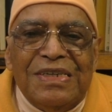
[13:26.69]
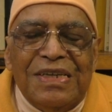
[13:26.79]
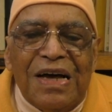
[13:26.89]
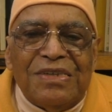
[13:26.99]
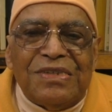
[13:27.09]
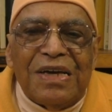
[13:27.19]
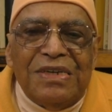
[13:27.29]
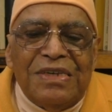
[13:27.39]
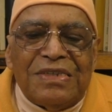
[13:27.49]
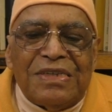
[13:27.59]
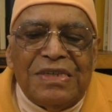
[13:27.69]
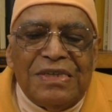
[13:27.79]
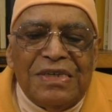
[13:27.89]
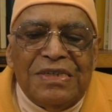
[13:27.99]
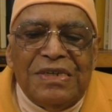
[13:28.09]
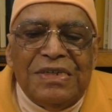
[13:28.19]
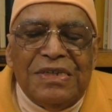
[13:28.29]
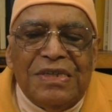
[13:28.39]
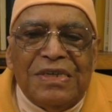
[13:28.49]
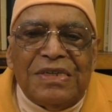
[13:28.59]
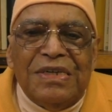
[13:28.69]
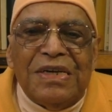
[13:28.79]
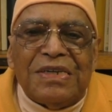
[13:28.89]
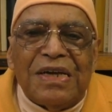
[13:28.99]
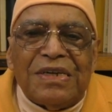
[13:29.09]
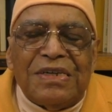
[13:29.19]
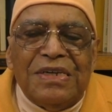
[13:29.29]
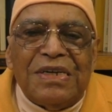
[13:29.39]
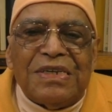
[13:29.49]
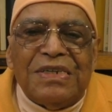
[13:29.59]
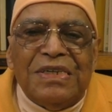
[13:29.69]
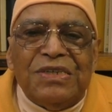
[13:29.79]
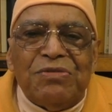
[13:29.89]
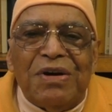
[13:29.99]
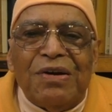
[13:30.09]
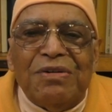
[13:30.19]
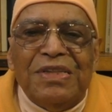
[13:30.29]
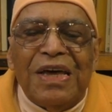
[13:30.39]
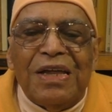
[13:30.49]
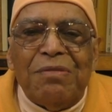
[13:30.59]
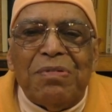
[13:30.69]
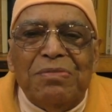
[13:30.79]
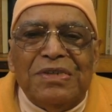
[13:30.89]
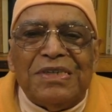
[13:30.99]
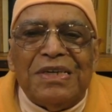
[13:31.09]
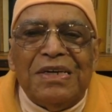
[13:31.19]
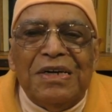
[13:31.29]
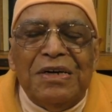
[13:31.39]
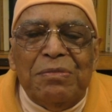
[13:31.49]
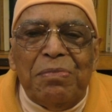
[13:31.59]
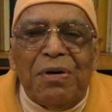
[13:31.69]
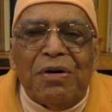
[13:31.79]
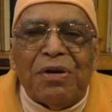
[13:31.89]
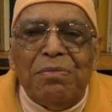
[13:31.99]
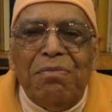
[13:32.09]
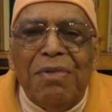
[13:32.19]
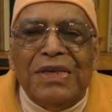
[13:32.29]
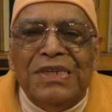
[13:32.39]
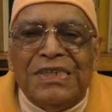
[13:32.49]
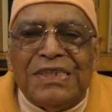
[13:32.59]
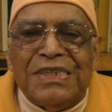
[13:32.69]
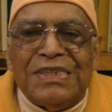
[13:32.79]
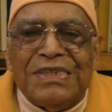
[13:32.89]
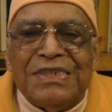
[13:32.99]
The answer is, the Creator created this world with the help of his power of magic,